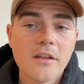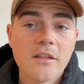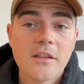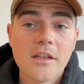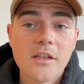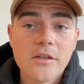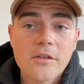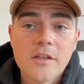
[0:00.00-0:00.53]

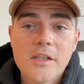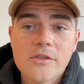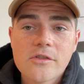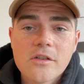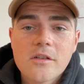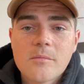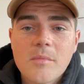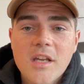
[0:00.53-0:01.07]
theory
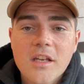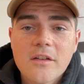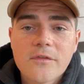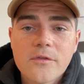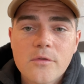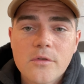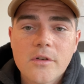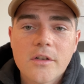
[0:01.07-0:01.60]
should make
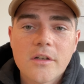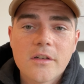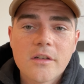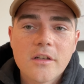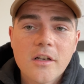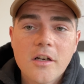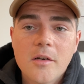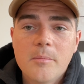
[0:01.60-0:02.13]
for
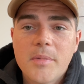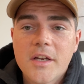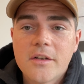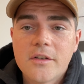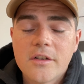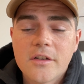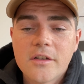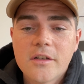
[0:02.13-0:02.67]
a
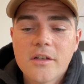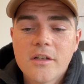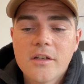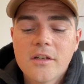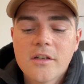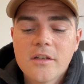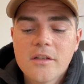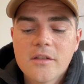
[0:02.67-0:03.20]
better
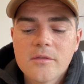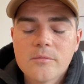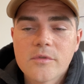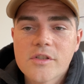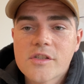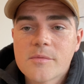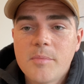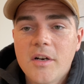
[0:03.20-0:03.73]

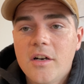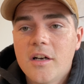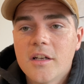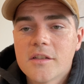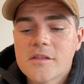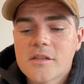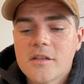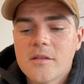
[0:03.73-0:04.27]

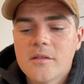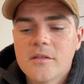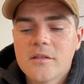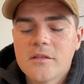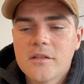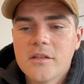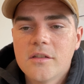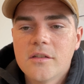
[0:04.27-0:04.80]
response and a,
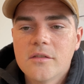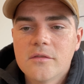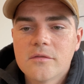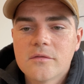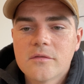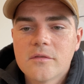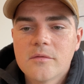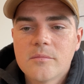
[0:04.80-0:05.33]
you know,
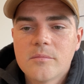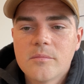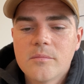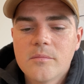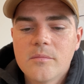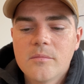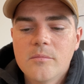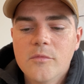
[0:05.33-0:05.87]

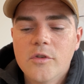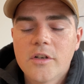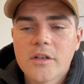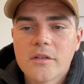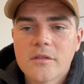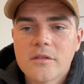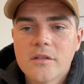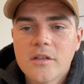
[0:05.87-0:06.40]

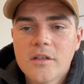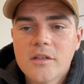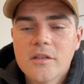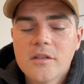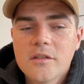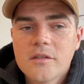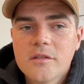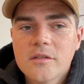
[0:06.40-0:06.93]
more
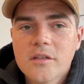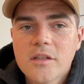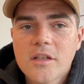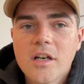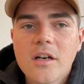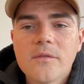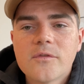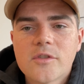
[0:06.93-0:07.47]

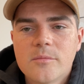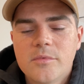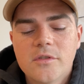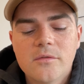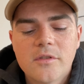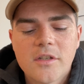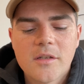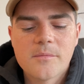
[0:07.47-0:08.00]
comfortable
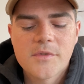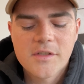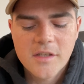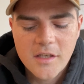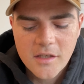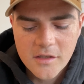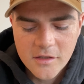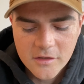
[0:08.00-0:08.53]
when I'm
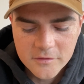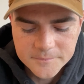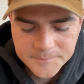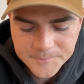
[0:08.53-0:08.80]
skating.